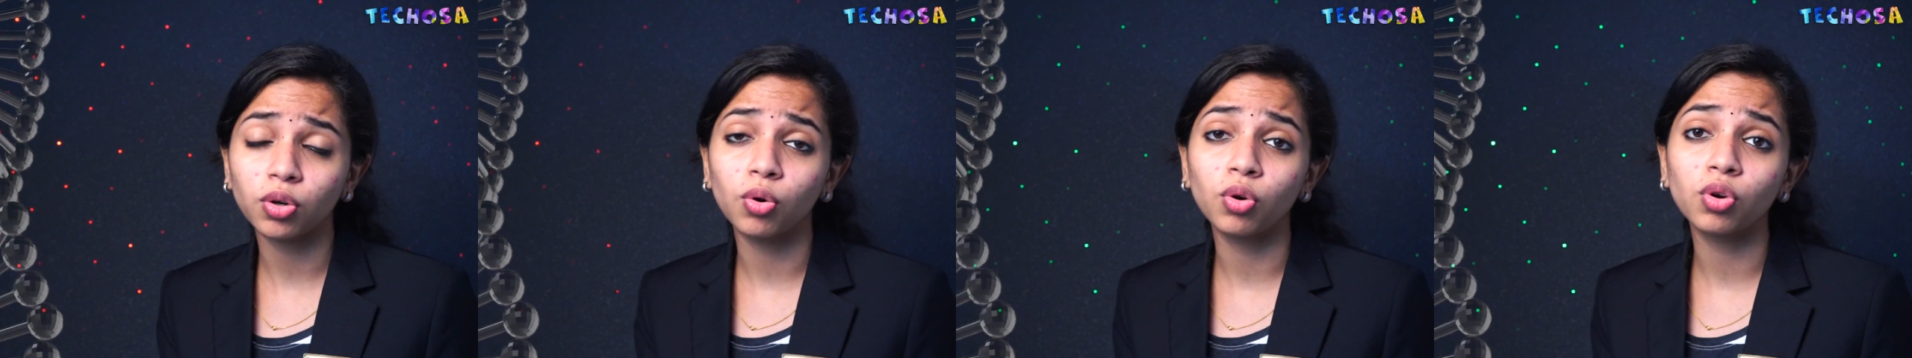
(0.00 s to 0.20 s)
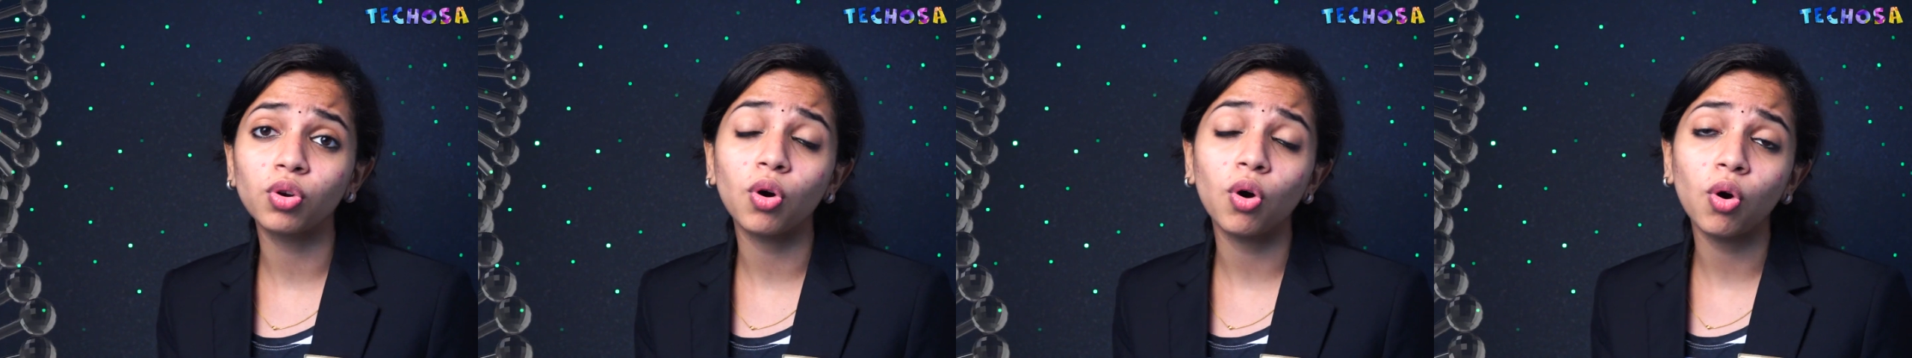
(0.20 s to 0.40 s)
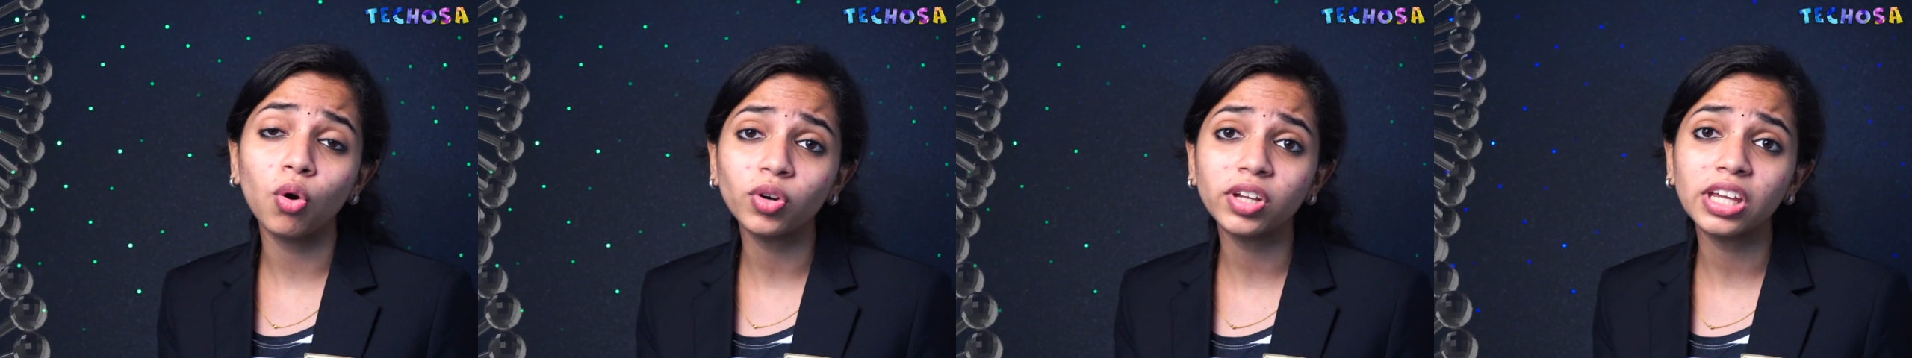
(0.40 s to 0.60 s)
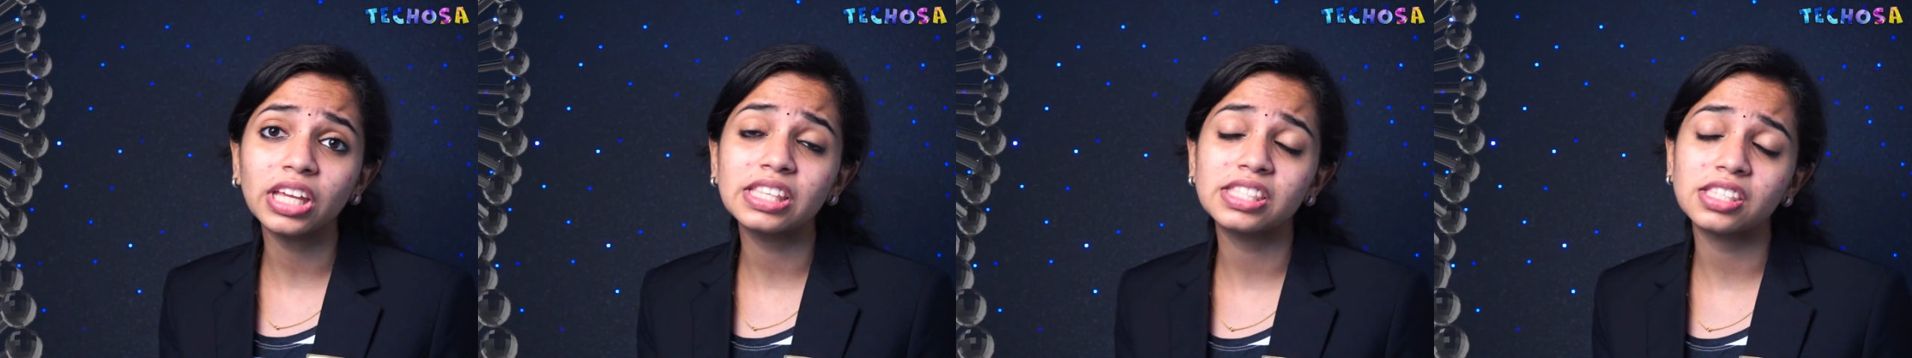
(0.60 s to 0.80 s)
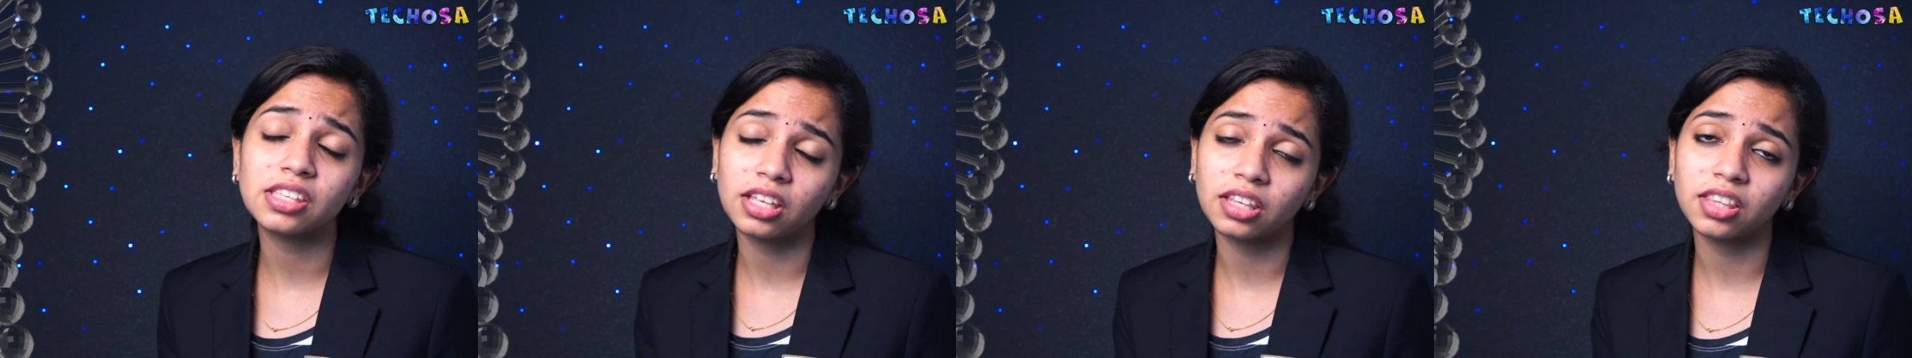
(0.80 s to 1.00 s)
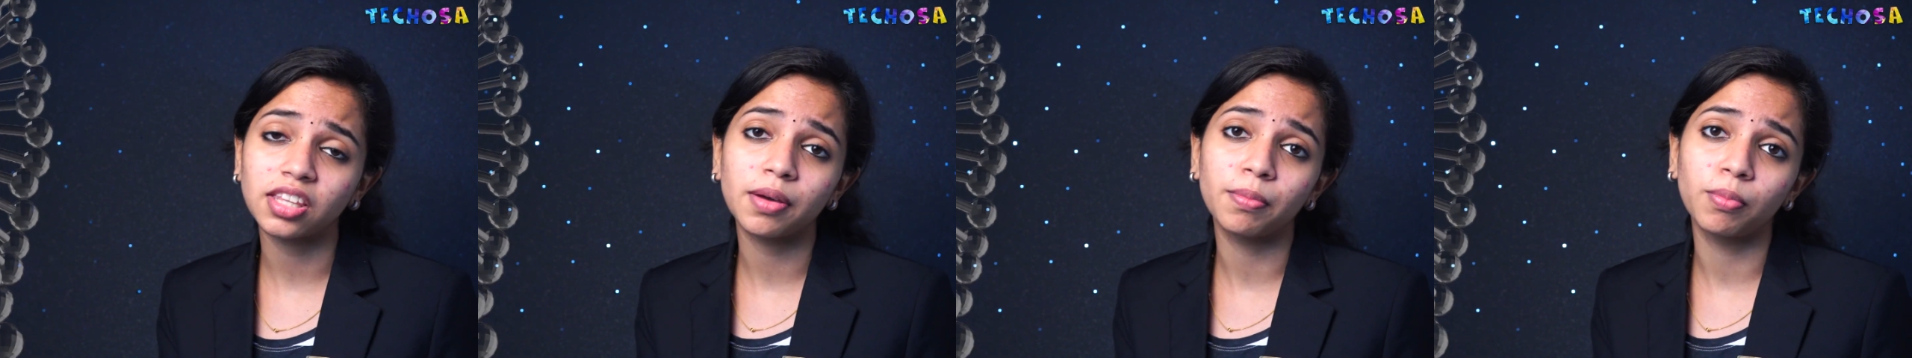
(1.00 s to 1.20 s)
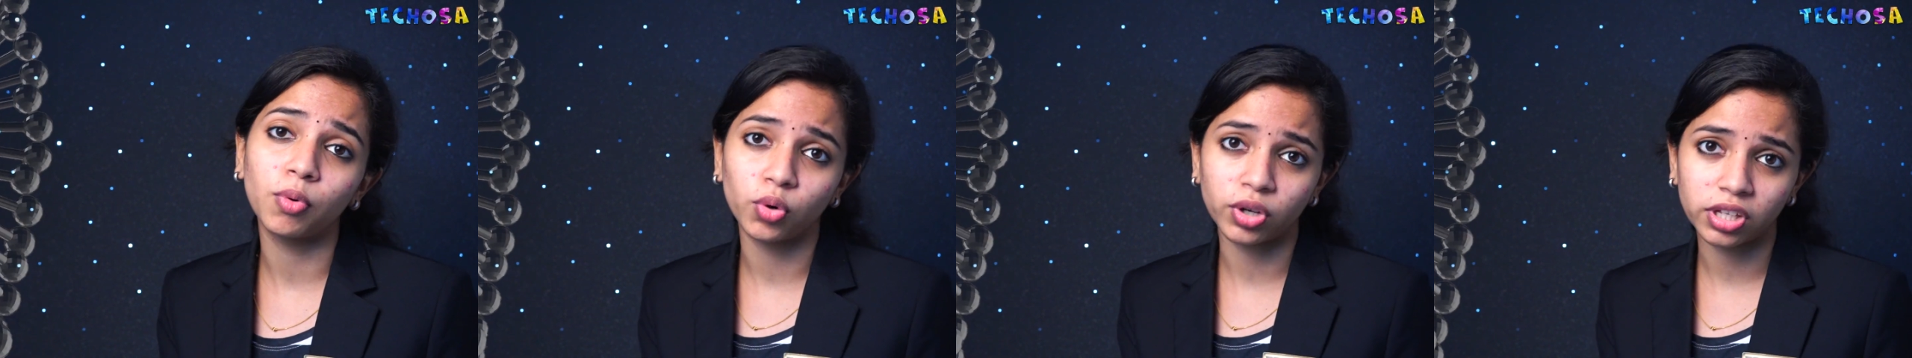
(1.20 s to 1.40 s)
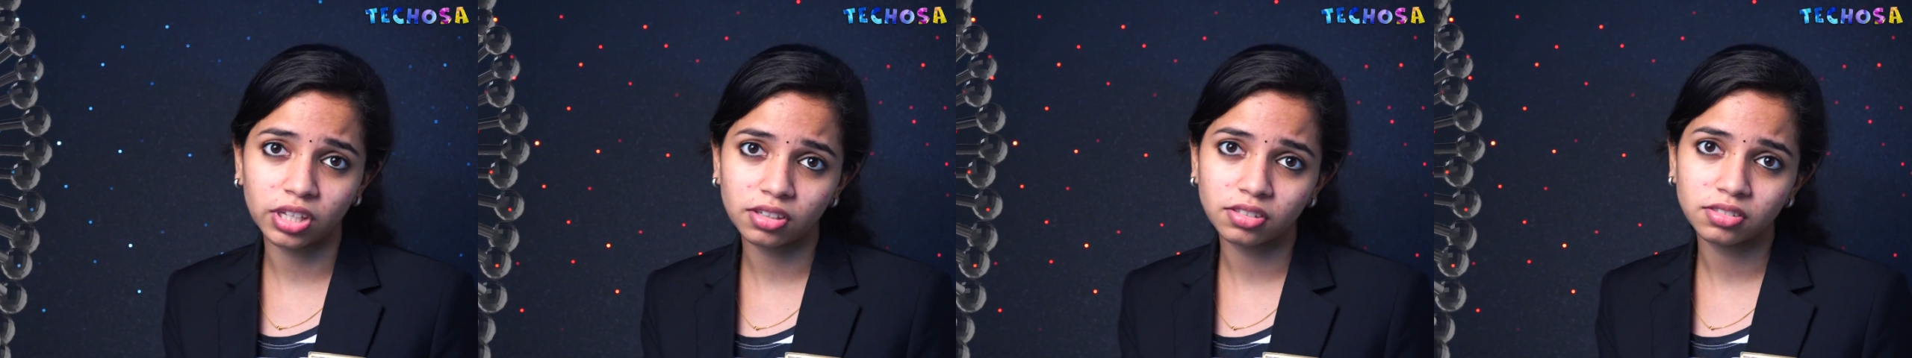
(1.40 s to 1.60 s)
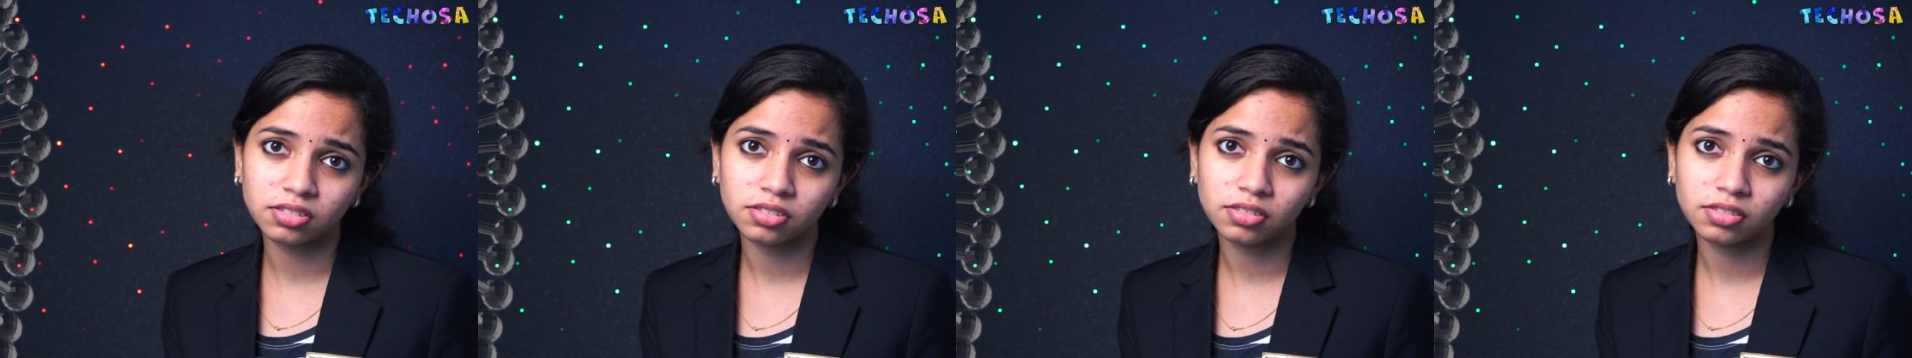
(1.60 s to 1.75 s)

or organs in their body.